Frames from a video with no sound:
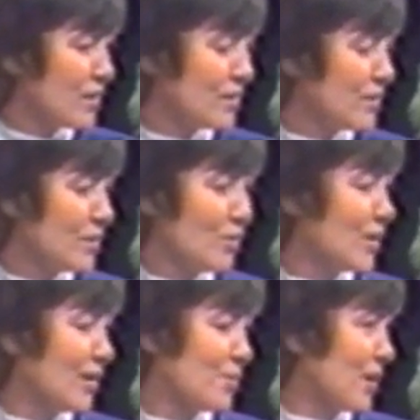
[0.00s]
there's no
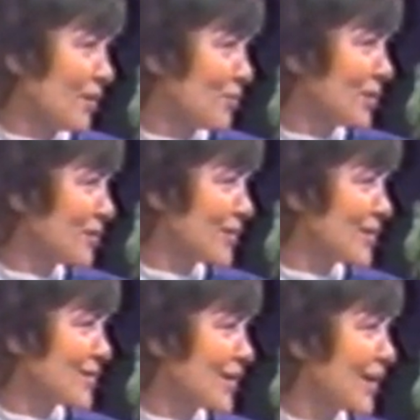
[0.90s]
doubt about it. One of the
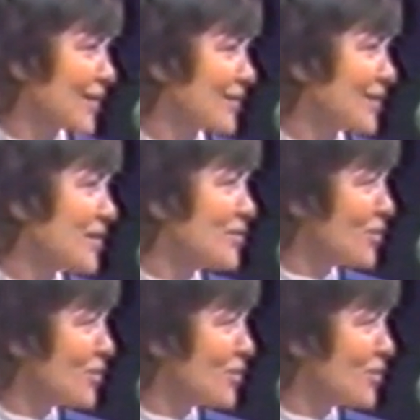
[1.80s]
reasons I like to stay in